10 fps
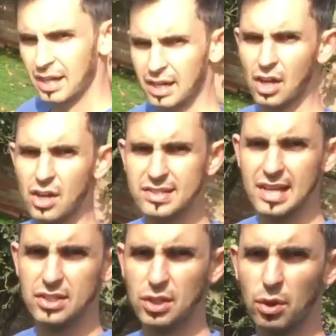I can't say
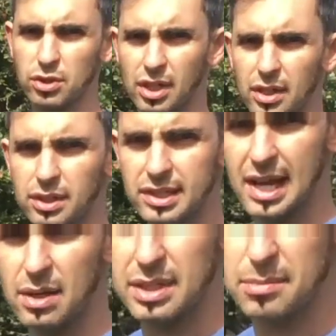it's a Quattro because
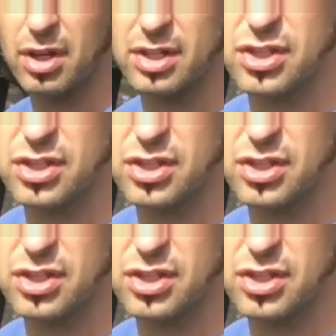AWD might